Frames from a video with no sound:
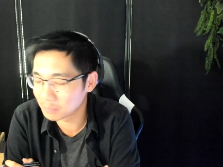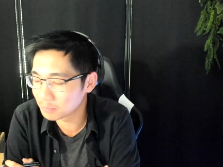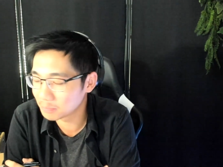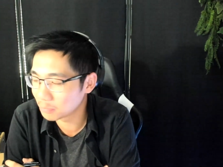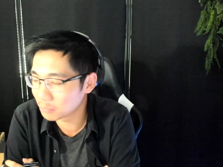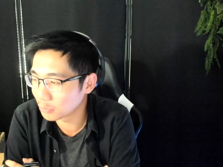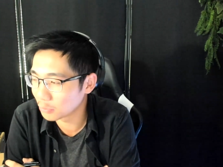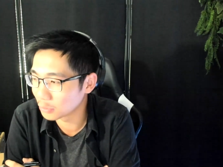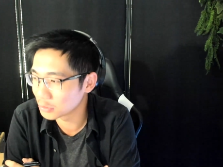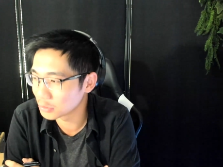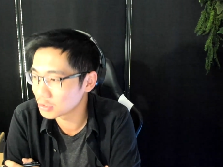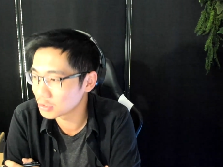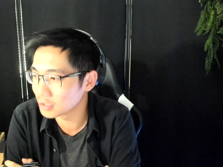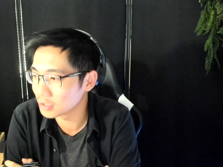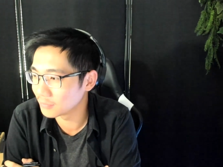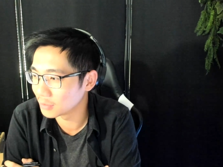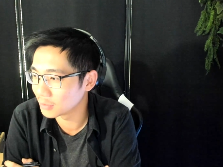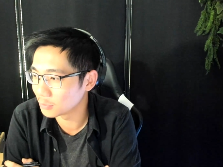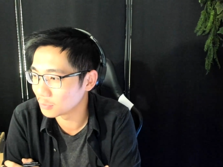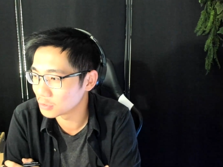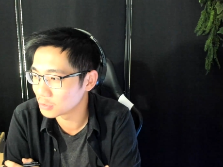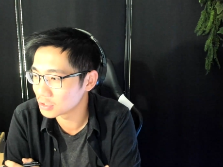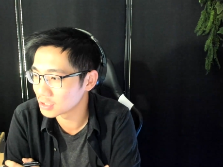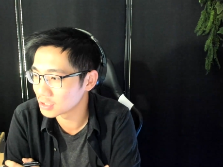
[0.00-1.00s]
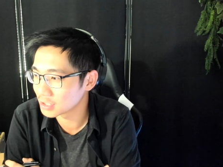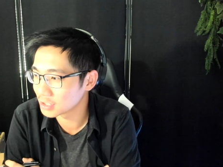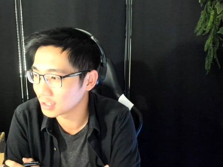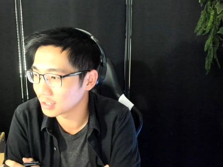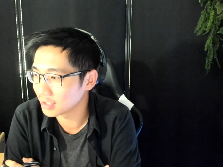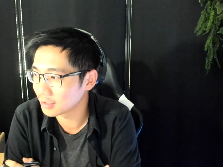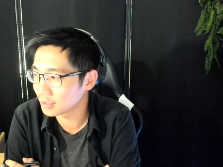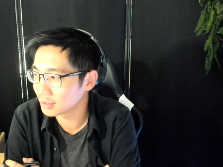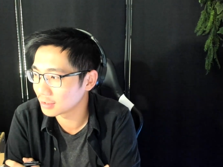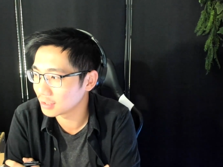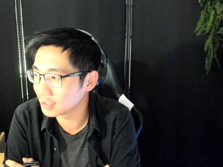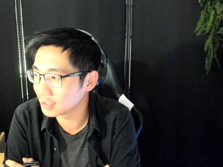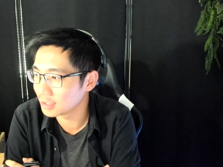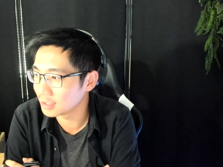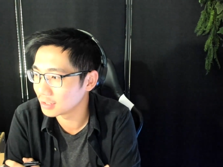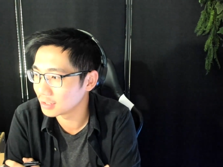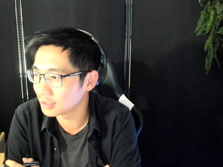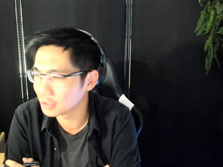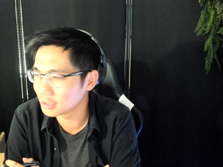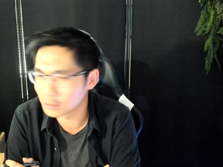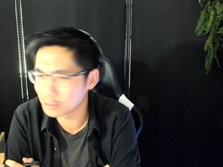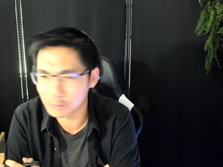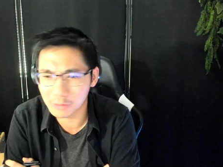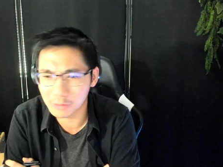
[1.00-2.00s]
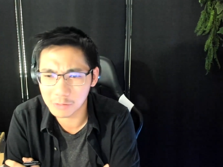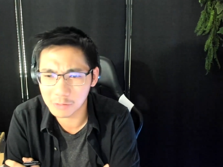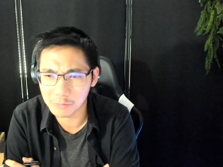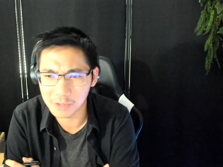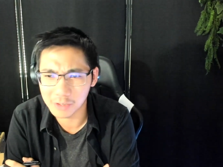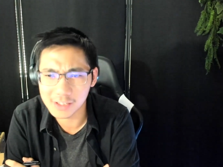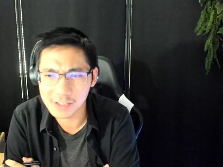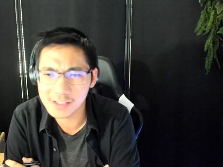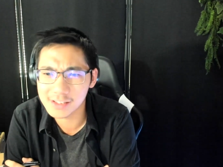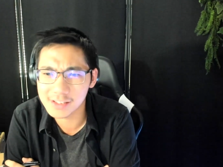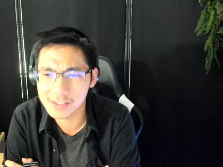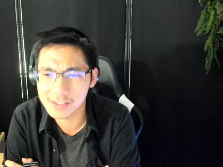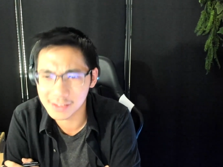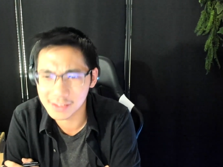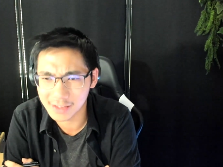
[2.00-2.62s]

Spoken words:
portion of it which is like the three risks